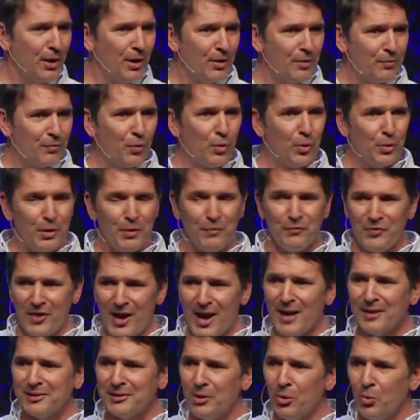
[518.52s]
for the
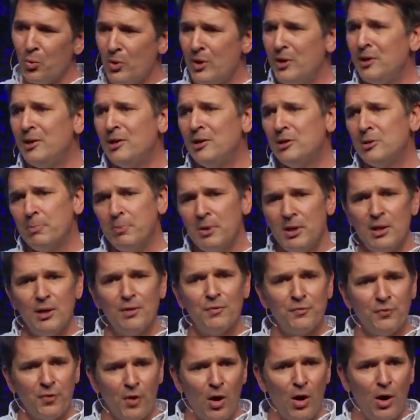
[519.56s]
fact that we need to be
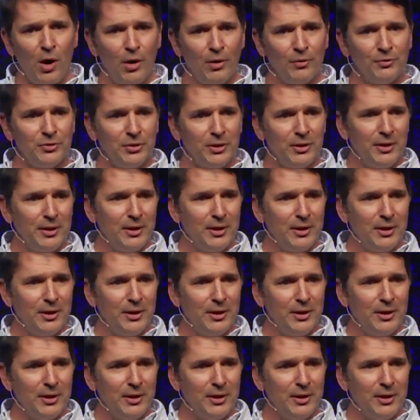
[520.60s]
involved